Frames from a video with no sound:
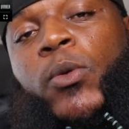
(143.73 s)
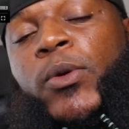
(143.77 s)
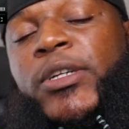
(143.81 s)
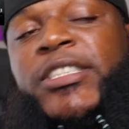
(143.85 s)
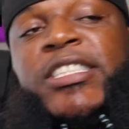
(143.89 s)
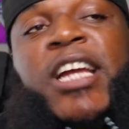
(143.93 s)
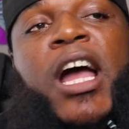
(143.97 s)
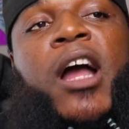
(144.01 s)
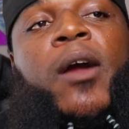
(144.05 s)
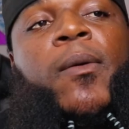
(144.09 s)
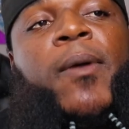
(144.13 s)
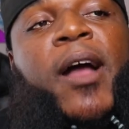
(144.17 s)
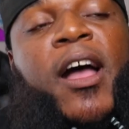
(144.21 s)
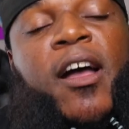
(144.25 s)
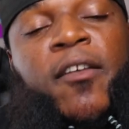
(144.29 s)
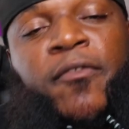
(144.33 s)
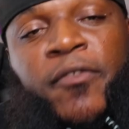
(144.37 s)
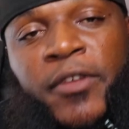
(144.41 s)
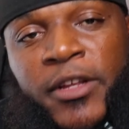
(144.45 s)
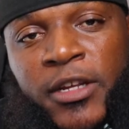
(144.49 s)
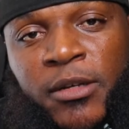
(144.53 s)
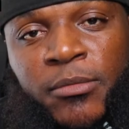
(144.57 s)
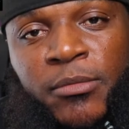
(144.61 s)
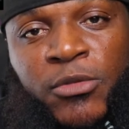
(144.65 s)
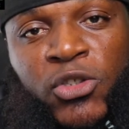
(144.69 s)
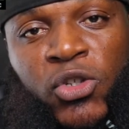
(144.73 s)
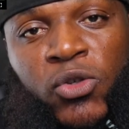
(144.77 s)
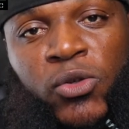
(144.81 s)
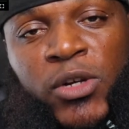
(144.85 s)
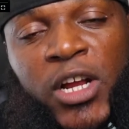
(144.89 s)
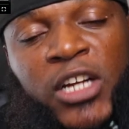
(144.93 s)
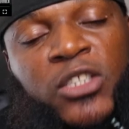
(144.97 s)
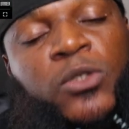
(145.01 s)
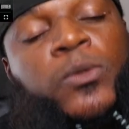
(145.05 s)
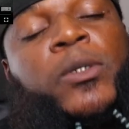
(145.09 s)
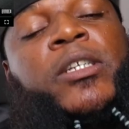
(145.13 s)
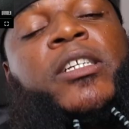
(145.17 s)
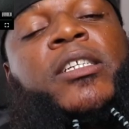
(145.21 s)
Would y'all ride for him too?
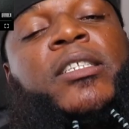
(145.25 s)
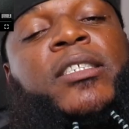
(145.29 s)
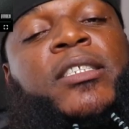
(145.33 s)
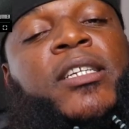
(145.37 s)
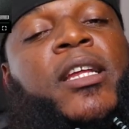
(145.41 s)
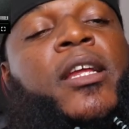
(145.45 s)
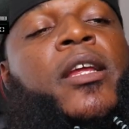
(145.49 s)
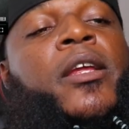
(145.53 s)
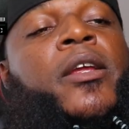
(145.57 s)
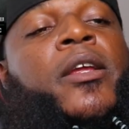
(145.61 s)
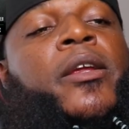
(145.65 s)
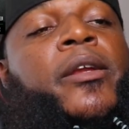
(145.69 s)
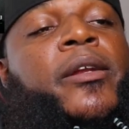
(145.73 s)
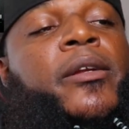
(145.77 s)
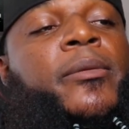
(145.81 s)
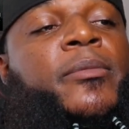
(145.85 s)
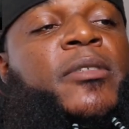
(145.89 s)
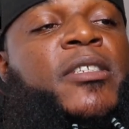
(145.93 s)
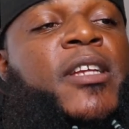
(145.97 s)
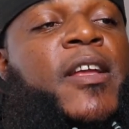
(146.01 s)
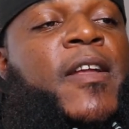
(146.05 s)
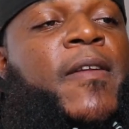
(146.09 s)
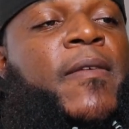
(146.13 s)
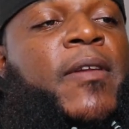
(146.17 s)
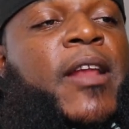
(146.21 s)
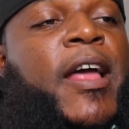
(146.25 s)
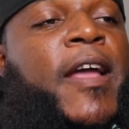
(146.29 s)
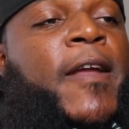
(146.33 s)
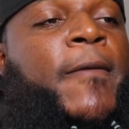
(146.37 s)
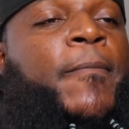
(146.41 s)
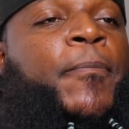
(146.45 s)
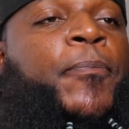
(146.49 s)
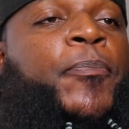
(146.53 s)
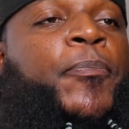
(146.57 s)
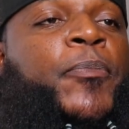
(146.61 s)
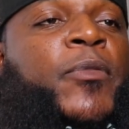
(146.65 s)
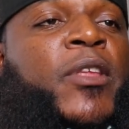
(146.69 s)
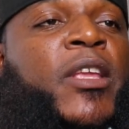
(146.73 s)
That's what he's saying. You know what I'm saying? Like,